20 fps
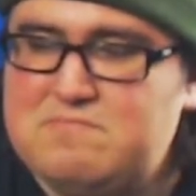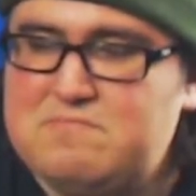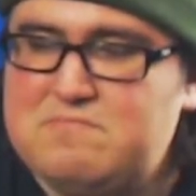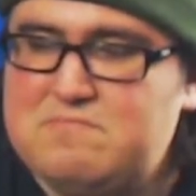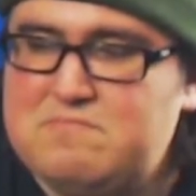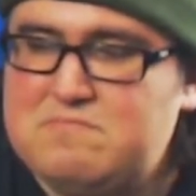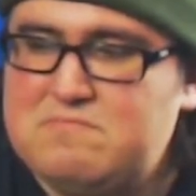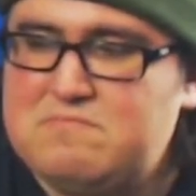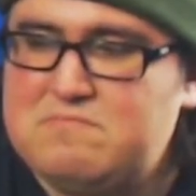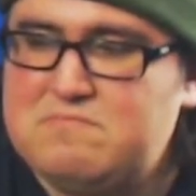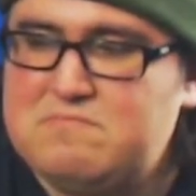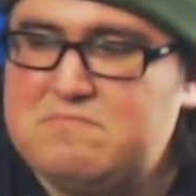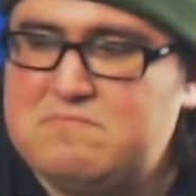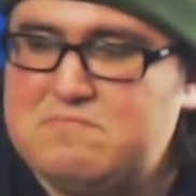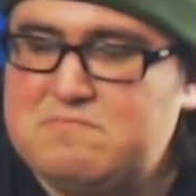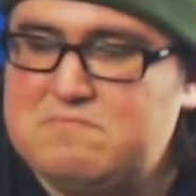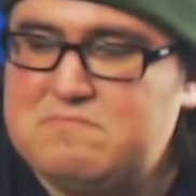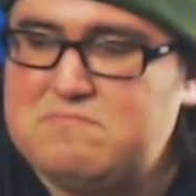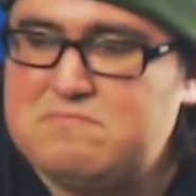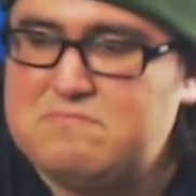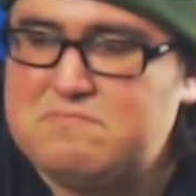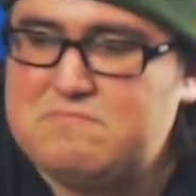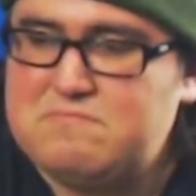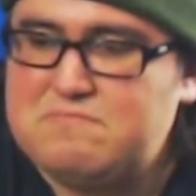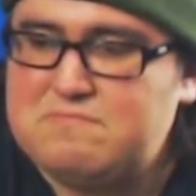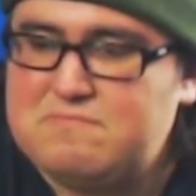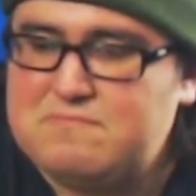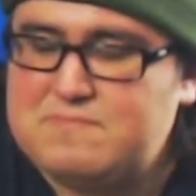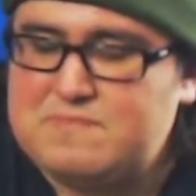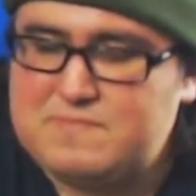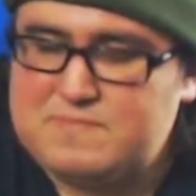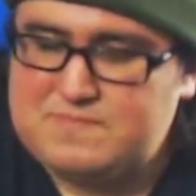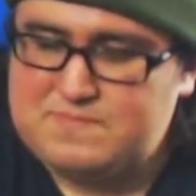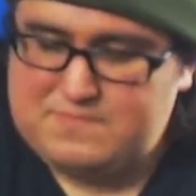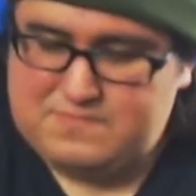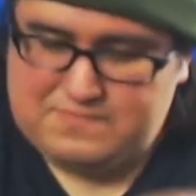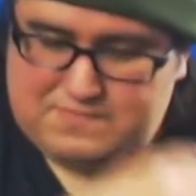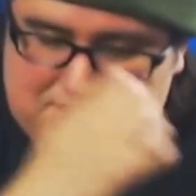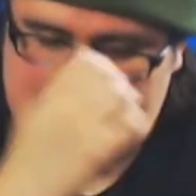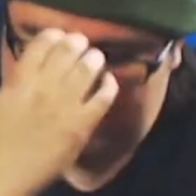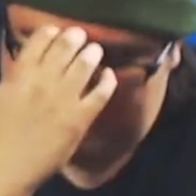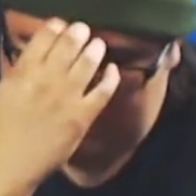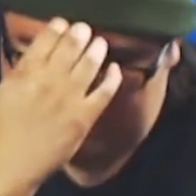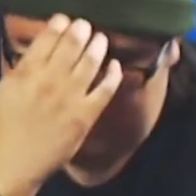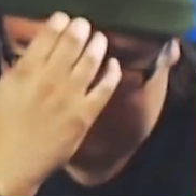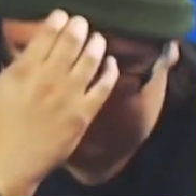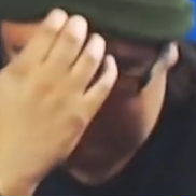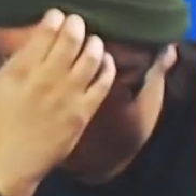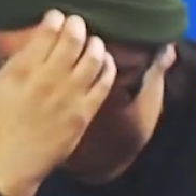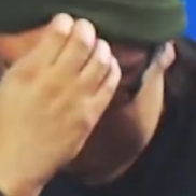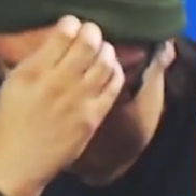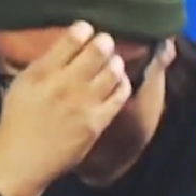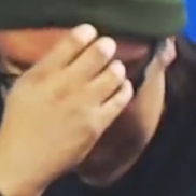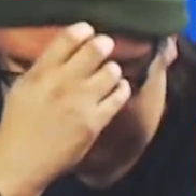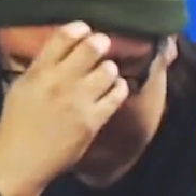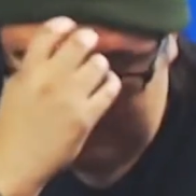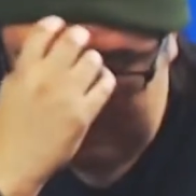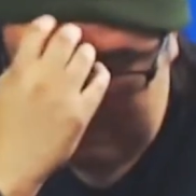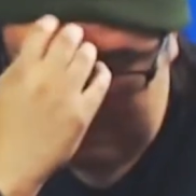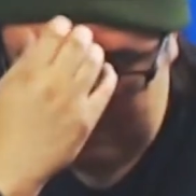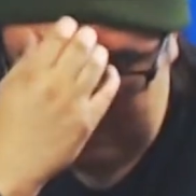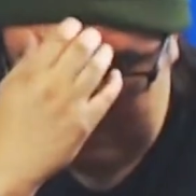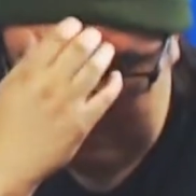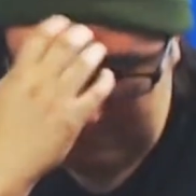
[no speech]